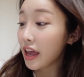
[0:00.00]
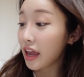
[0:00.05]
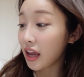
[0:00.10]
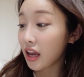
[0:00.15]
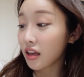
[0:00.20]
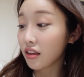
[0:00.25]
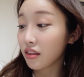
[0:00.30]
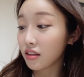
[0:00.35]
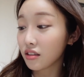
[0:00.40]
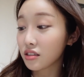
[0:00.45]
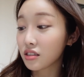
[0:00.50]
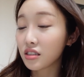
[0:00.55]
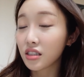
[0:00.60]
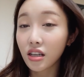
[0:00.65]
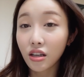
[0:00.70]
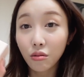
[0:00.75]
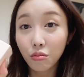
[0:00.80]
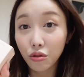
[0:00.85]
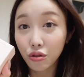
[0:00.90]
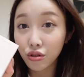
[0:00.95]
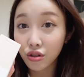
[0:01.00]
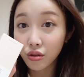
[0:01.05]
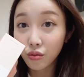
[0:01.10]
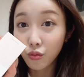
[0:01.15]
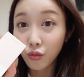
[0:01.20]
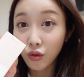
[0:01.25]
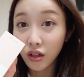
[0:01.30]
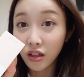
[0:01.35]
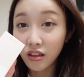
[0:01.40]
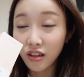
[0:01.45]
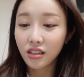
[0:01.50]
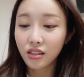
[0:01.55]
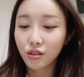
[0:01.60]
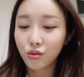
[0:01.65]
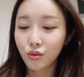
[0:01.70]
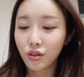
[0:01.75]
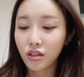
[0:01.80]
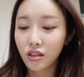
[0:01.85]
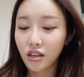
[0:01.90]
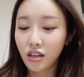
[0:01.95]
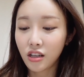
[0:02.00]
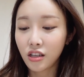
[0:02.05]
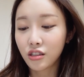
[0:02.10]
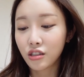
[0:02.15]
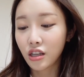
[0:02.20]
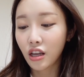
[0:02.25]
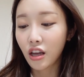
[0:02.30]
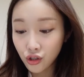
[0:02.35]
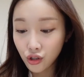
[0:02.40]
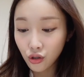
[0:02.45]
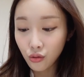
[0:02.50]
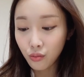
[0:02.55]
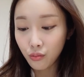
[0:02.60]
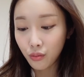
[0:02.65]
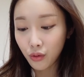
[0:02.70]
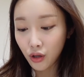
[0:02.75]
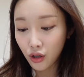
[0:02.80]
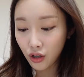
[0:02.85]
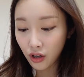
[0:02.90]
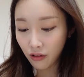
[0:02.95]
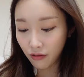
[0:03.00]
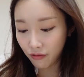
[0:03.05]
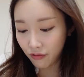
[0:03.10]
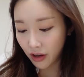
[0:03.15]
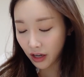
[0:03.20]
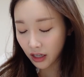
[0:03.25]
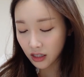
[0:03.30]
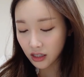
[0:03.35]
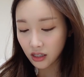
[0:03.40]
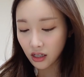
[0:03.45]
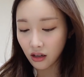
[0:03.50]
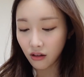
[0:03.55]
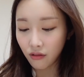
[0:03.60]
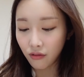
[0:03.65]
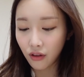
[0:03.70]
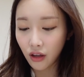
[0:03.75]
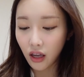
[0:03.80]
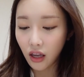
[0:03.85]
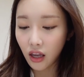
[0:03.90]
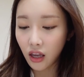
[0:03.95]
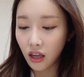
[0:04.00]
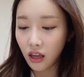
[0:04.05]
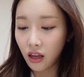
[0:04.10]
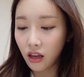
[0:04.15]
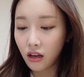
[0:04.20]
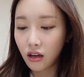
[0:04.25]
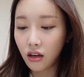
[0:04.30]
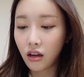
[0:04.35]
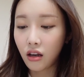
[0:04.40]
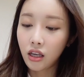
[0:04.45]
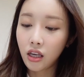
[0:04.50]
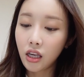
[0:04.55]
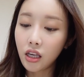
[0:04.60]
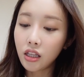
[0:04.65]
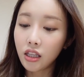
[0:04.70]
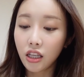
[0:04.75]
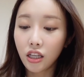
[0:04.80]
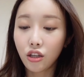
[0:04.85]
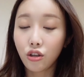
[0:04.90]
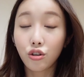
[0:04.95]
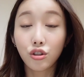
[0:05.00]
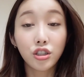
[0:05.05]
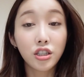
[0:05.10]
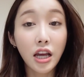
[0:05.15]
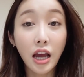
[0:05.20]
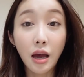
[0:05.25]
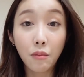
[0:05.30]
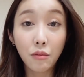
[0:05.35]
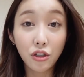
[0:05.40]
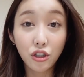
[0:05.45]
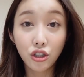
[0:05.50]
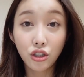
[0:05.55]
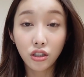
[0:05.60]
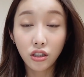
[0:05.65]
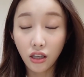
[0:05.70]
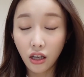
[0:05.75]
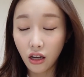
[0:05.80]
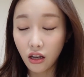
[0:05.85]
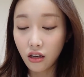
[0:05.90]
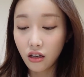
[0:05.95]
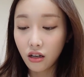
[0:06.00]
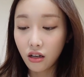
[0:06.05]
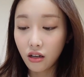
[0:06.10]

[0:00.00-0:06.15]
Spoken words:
and the snail mucin one. This one is super effective in healing your damaged skin.